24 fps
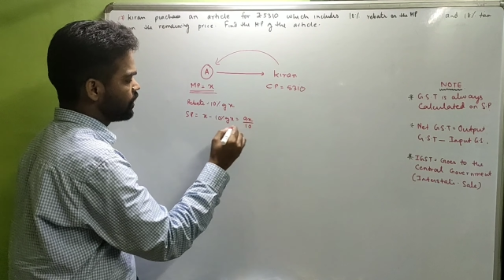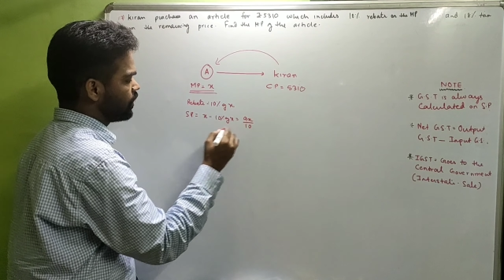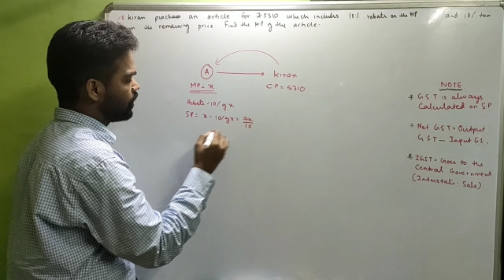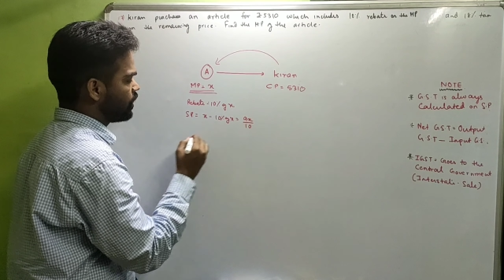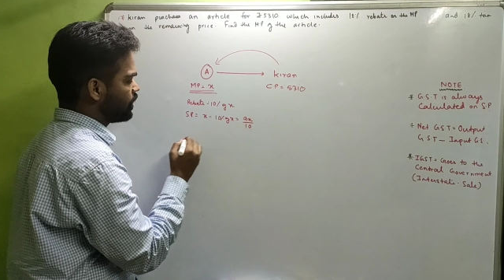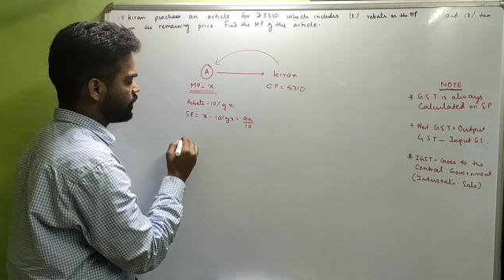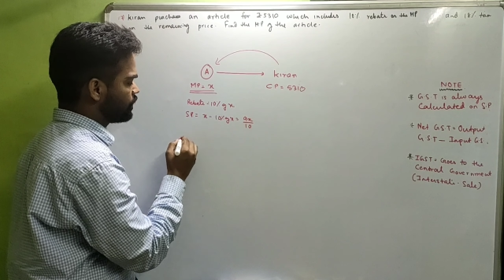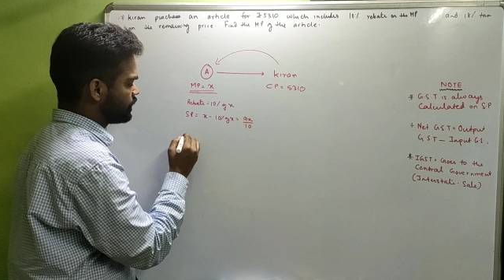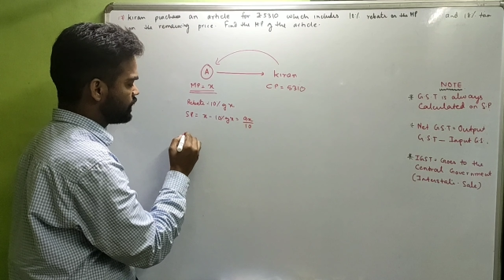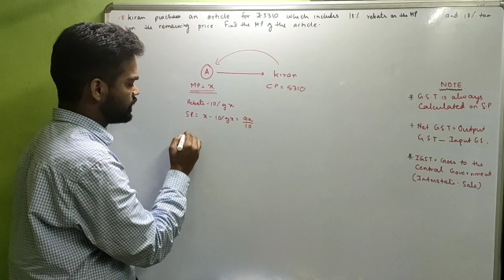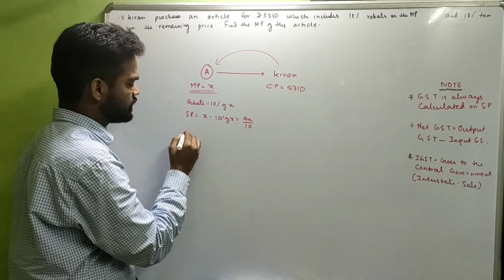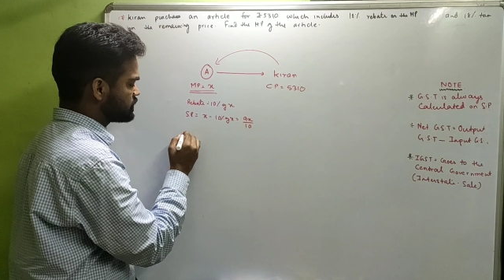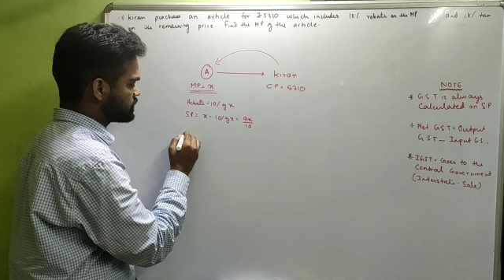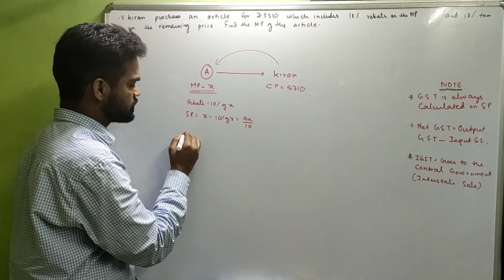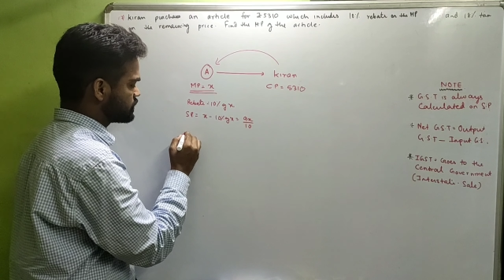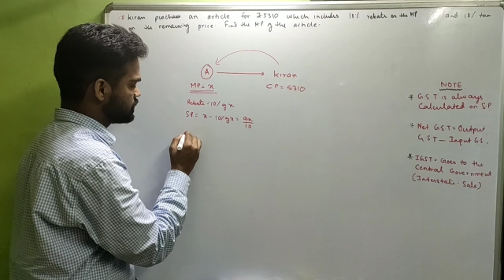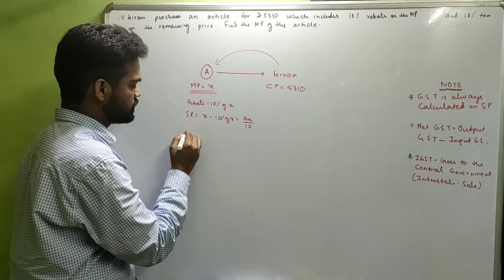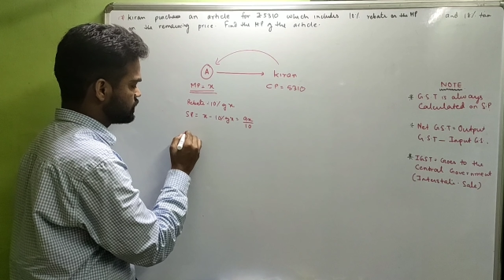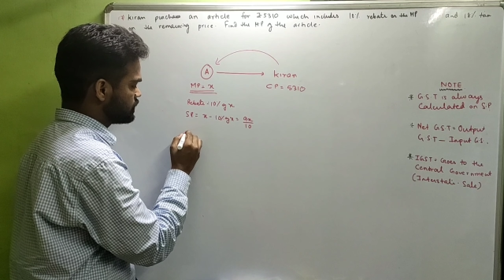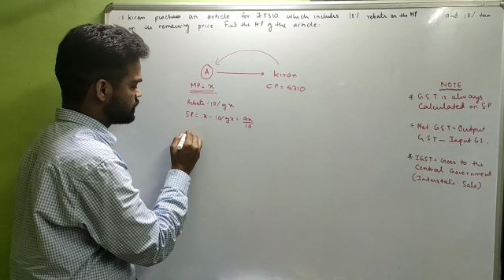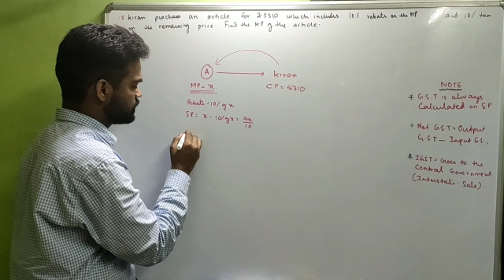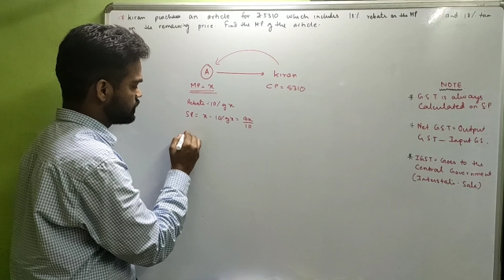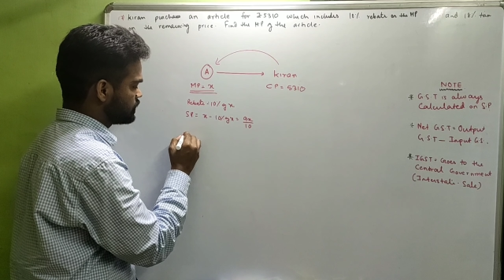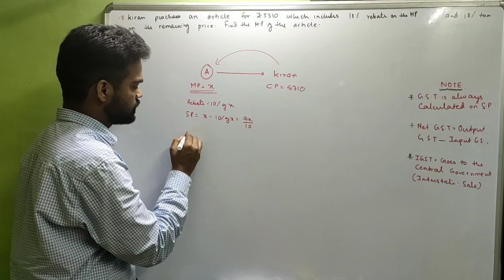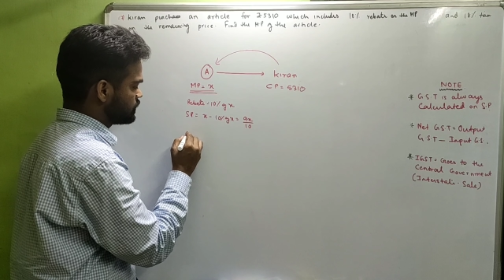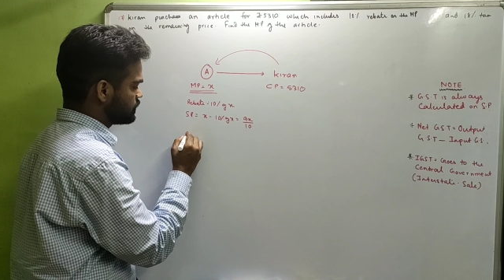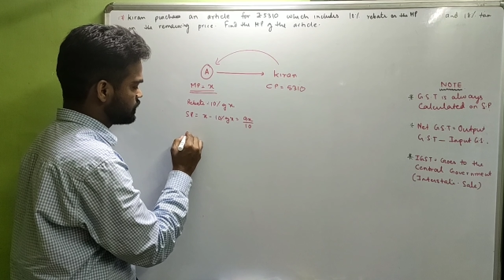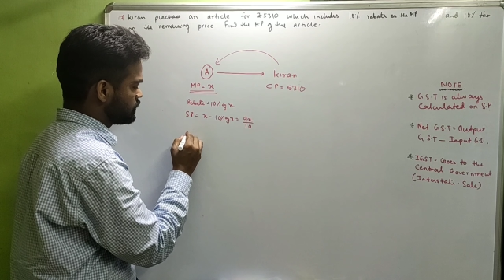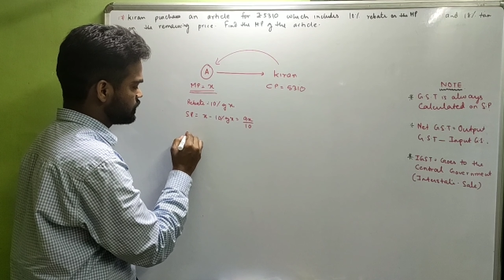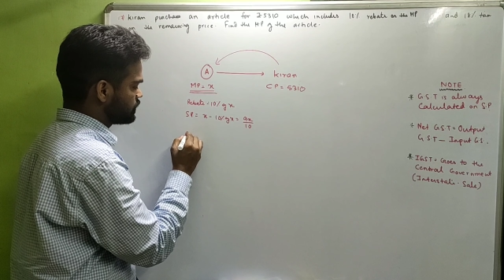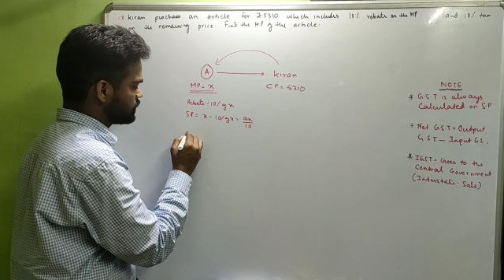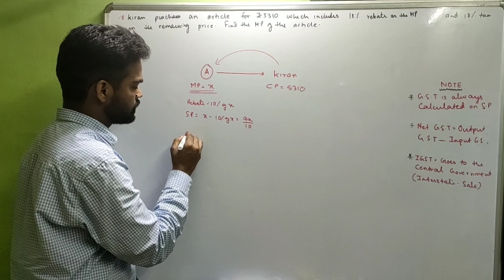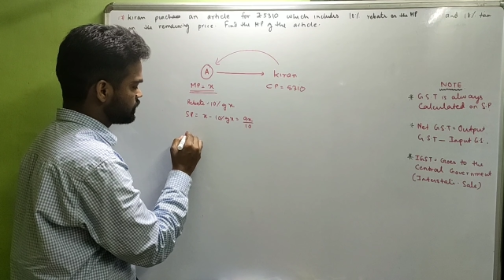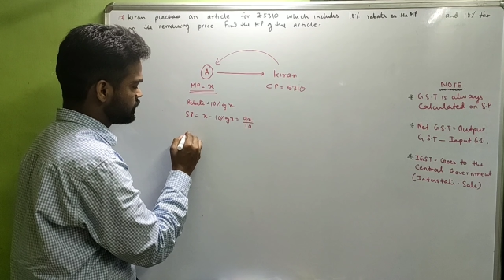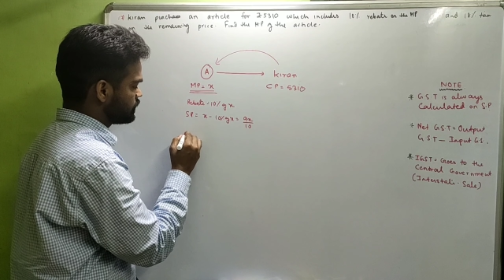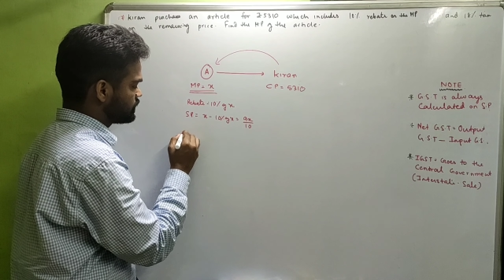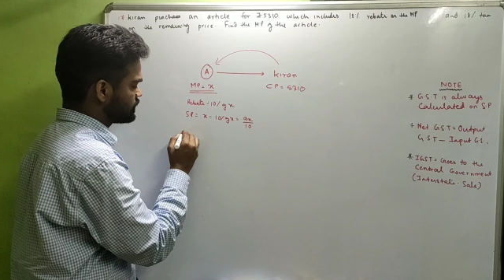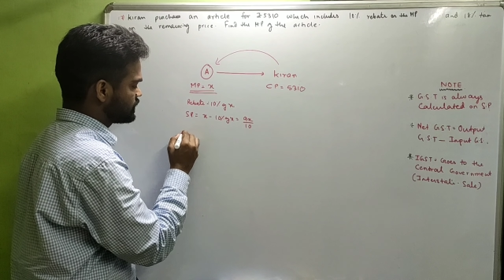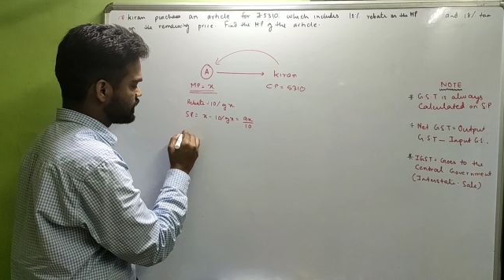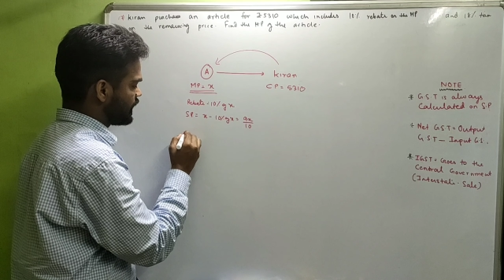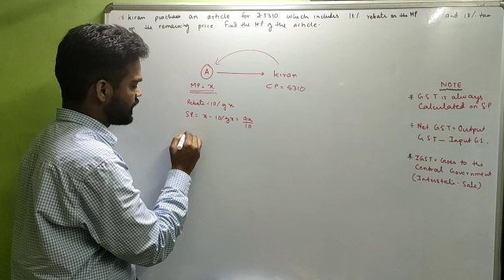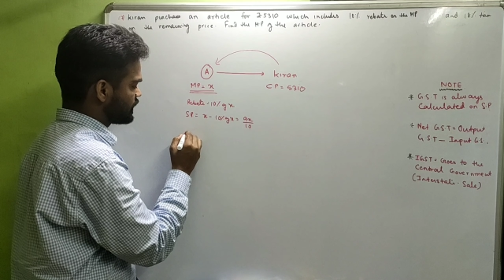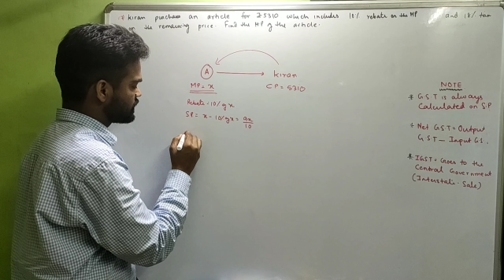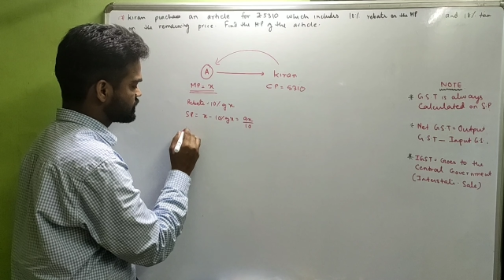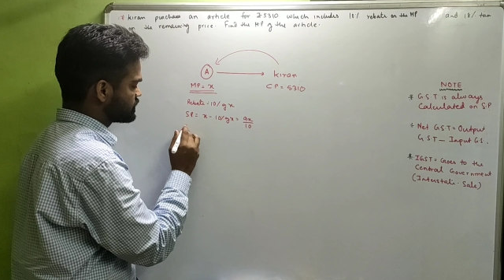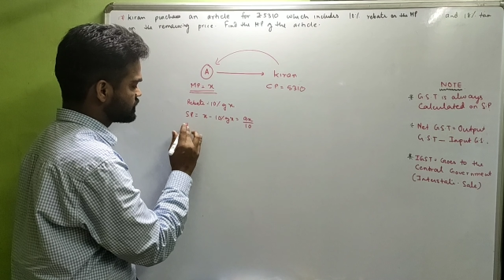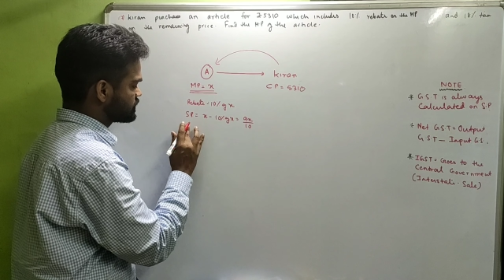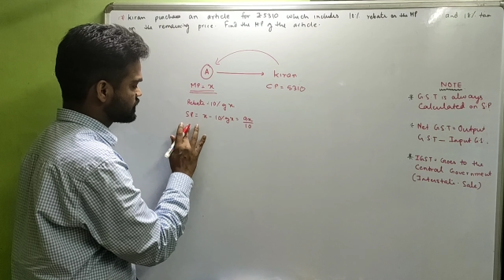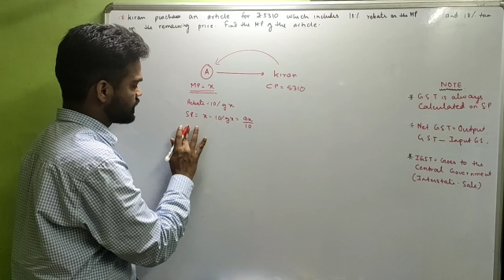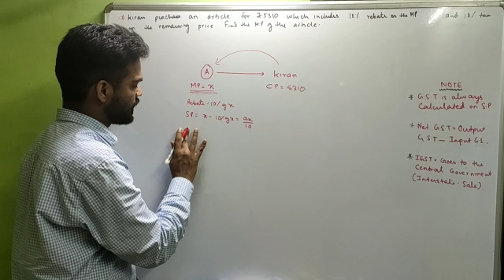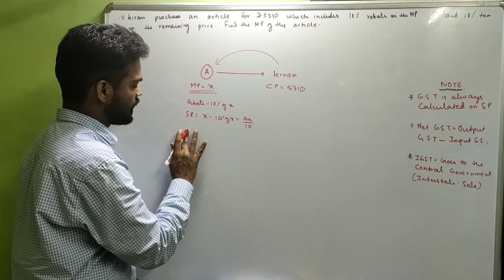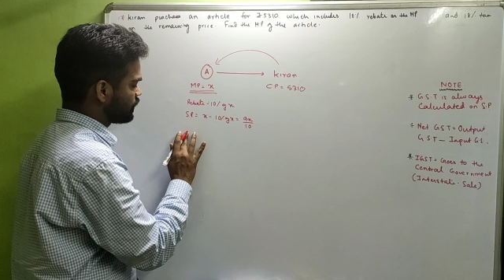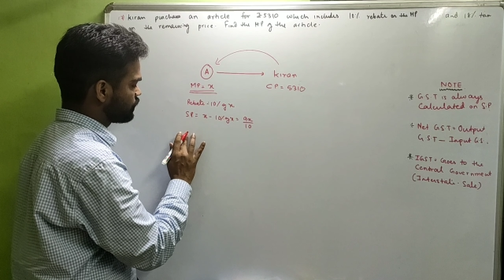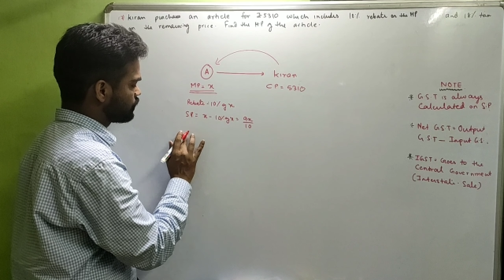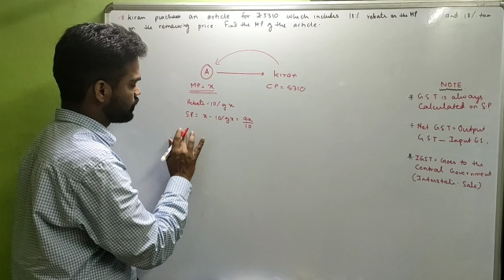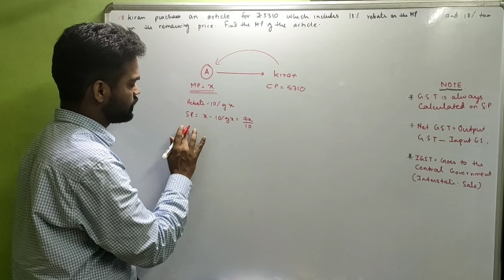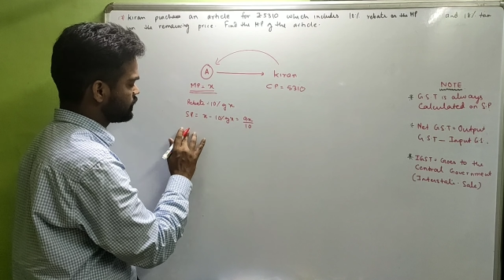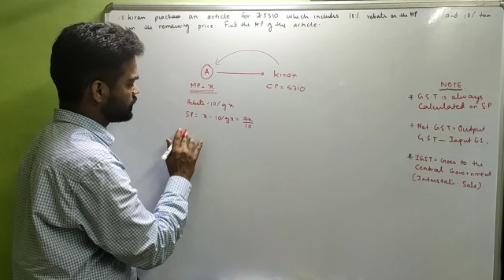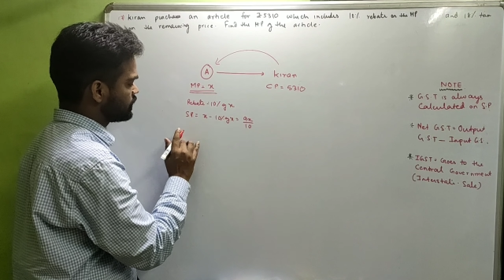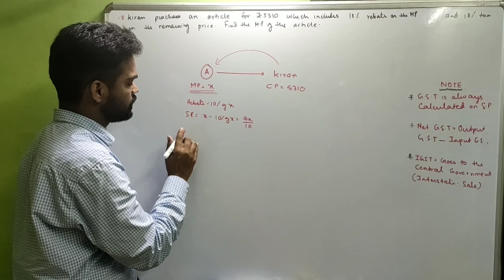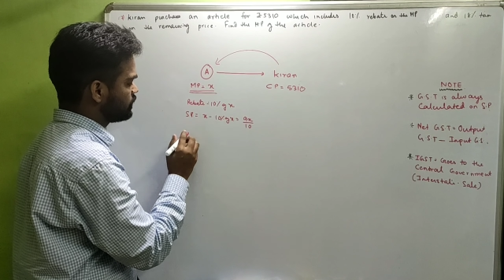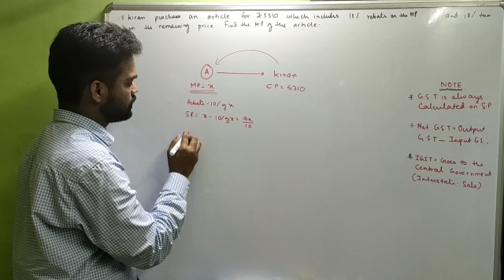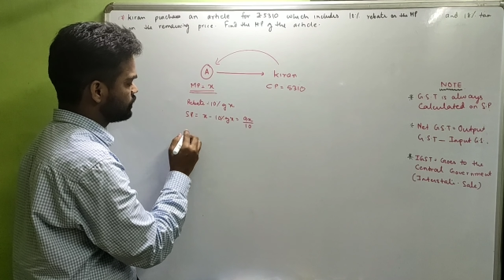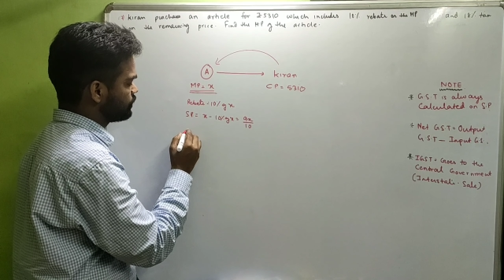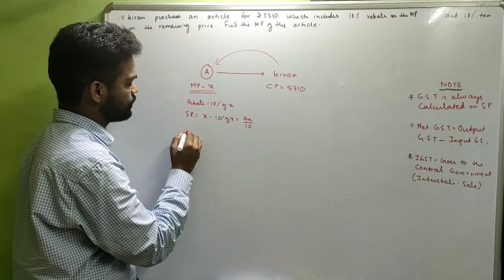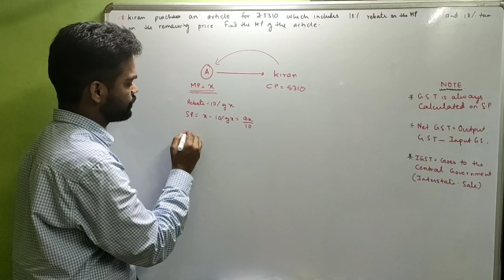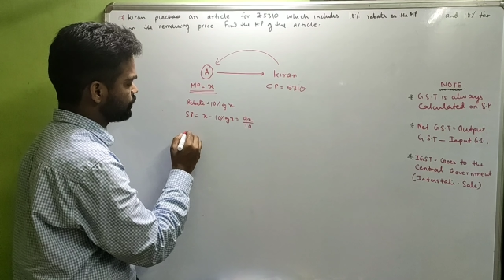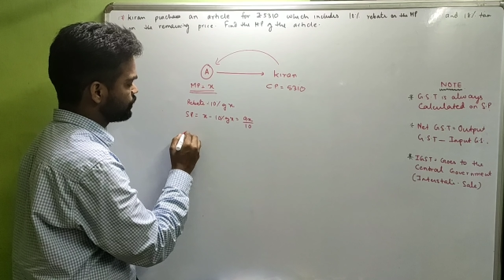On this, the tax is calculated.